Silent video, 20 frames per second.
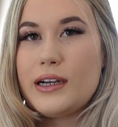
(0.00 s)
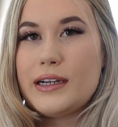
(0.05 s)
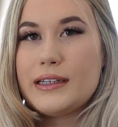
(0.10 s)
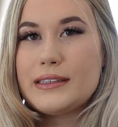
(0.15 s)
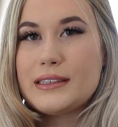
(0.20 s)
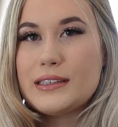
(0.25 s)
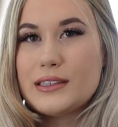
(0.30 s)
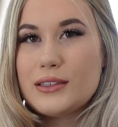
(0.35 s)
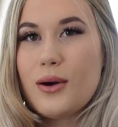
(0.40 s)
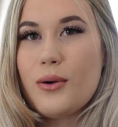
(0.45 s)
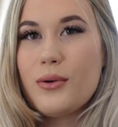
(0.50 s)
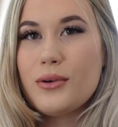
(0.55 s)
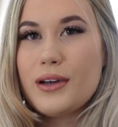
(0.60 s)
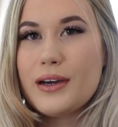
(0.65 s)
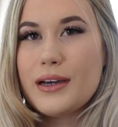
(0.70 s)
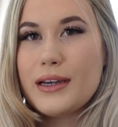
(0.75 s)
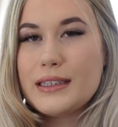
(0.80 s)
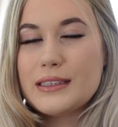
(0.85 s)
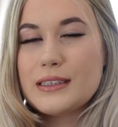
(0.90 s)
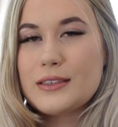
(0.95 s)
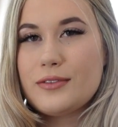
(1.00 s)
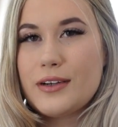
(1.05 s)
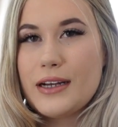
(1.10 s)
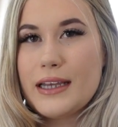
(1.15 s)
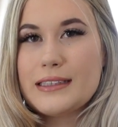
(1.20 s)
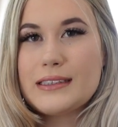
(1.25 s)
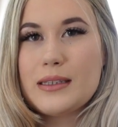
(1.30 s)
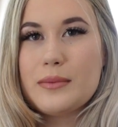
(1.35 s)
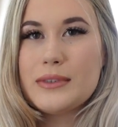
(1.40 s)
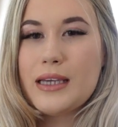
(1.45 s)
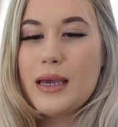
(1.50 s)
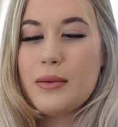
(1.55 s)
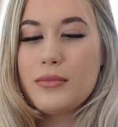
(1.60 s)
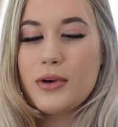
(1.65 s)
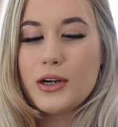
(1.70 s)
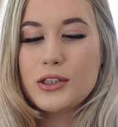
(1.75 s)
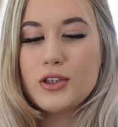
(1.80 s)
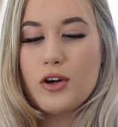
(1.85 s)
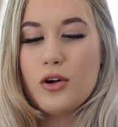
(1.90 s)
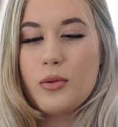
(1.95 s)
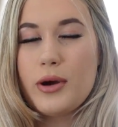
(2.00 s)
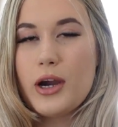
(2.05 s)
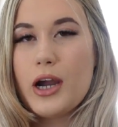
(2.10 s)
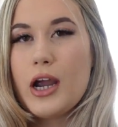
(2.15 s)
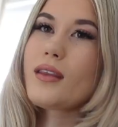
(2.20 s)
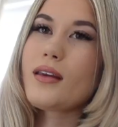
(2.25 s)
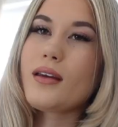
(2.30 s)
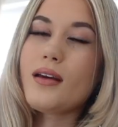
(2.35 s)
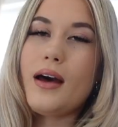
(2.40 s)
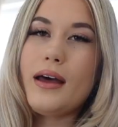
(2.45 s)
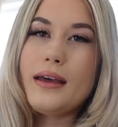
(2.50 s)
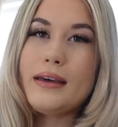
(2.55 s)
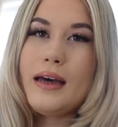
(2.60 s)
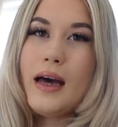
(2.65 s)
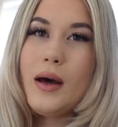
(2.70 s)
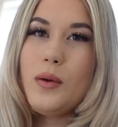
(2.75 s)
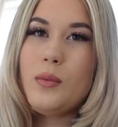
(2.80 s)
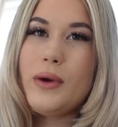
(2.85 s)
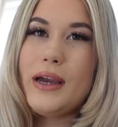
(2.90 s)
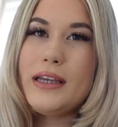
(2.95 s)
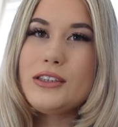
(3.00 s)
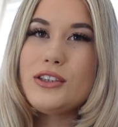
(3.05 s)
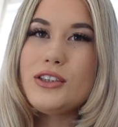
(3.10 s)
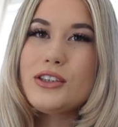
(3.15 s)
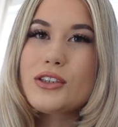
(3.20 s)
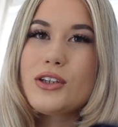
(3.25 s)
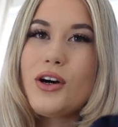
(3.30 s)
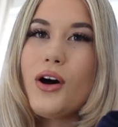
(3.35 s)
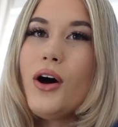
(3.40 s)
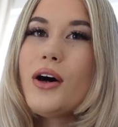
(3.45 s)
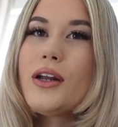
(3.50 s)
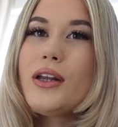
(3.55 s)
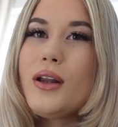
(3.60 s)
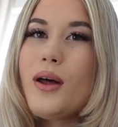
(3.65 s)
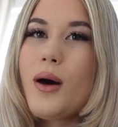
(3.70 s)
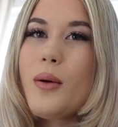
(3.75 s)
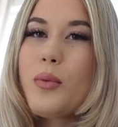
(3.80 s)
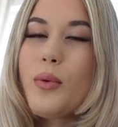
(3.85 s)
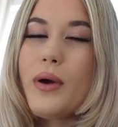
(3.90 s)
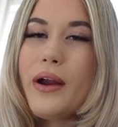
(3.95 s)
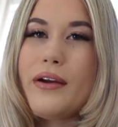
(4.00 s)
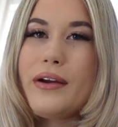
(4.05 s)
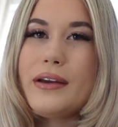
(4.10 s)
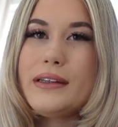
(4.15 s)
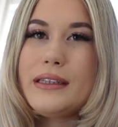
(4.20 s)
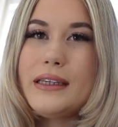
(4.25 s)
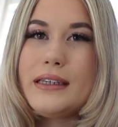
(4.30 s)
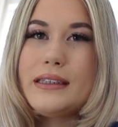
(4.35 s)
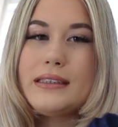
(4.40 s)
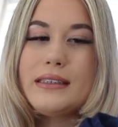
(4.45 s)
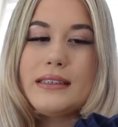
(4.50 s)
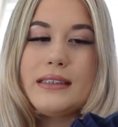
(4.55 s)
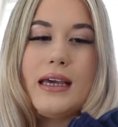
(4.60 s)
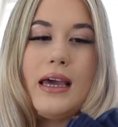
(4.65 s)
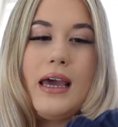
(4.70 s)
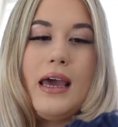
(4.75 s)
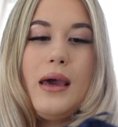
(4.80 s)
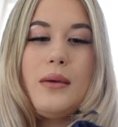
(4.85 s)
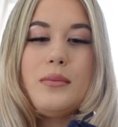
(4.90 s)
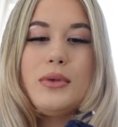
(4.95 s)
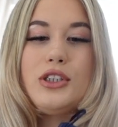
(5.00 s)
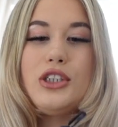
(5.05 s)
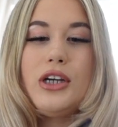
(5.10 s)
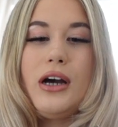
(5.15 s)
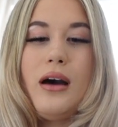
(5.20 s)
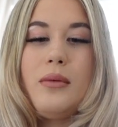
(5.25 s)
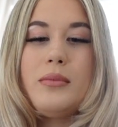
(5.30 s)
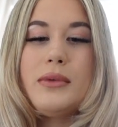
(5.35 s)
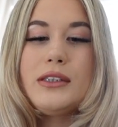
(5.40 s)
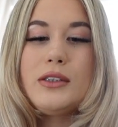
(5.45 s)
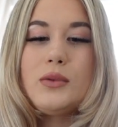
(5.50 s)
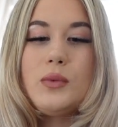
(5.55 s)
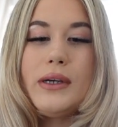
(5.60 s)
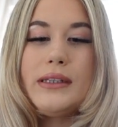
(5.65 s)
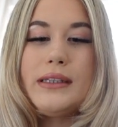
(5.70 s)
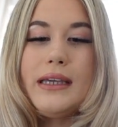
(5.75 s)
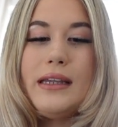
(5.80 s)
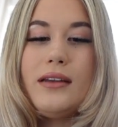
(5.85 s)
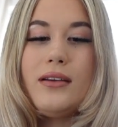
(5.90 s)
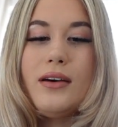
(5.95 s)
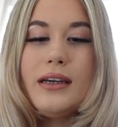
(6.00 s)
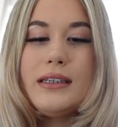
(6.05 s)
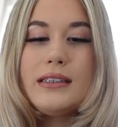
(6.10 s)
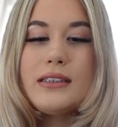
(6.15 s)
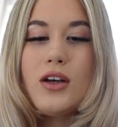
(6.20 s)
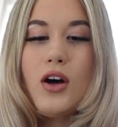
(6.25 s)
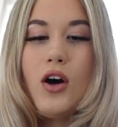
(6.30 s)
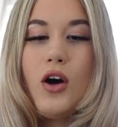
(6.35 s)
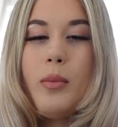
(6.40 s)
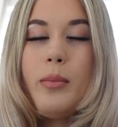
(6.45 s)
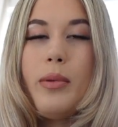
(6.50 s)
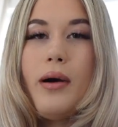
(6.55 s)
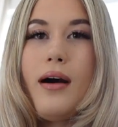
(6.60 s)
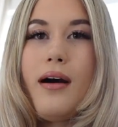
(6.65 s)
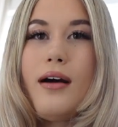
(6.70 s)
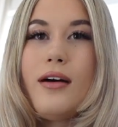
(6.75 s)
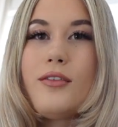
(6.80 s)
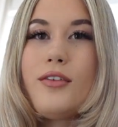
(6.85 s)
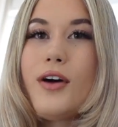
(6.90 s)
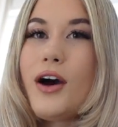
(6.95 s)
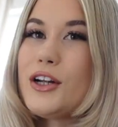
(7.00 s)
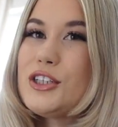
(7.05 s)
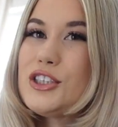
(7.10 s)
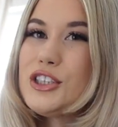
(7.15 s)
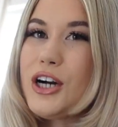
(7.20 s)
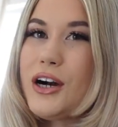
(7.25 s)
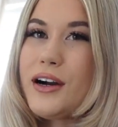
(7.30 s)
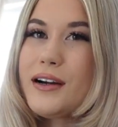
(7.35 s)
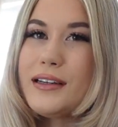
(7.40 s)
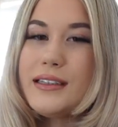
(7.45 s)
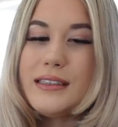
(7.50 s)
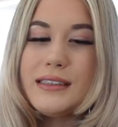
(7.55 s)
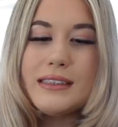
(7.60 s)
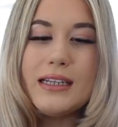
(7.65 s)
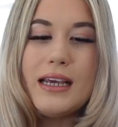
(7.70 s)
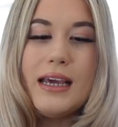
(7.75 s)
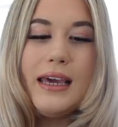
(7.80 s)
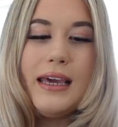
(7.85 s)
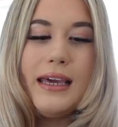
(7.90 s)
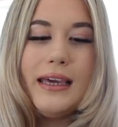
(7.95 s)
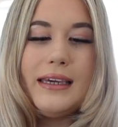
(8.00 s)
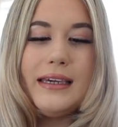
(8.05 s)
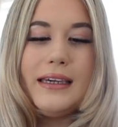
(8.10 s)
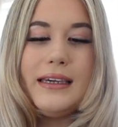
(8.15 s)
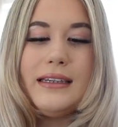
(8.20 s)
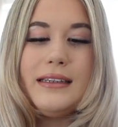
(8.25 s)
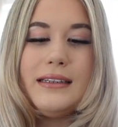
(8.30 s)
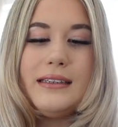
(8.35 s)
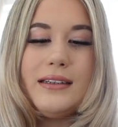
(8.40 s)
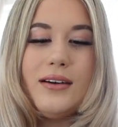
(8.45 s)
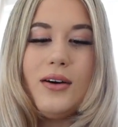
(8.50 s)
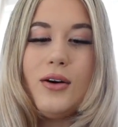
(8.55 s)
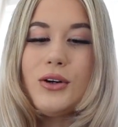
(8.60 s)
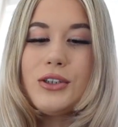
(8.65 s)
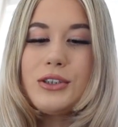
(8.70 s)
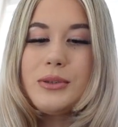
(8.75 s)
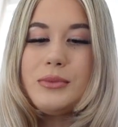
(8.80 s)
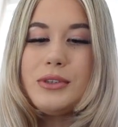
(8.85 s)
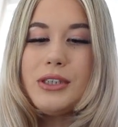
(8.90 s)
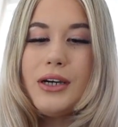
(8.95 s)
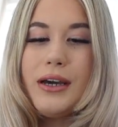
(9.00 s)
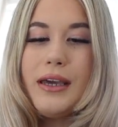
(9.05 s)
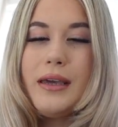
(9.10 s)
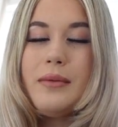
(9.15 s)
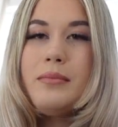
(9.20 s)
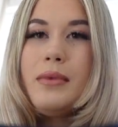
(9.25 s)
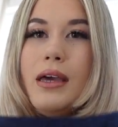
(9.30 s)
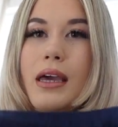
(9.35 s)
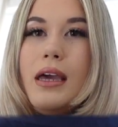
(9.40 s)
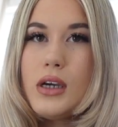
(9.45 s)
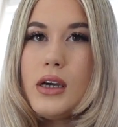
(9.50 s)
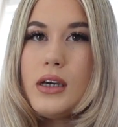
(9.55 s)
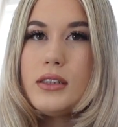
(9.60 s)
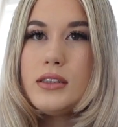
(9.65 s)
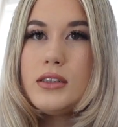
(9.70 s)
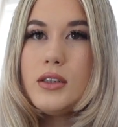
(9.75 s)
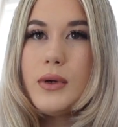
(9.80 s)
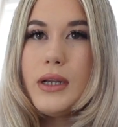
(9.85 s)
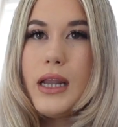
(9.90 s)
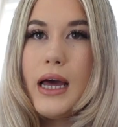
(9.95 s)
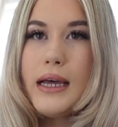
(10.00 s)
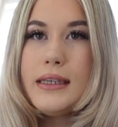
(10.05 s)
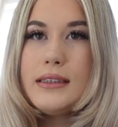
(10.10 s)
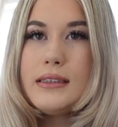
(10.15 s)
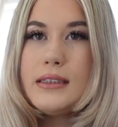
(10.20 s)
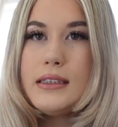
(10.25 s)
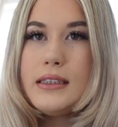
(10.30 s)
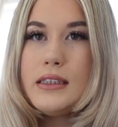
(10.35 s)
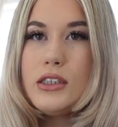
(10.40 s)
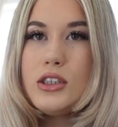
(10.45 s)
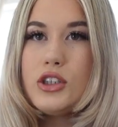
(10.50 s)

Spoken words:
is so nice for like September, October. I can't wait to just cuddle up wearing this pajamas with a nice cup of hot chocolate in autumn time. So it has the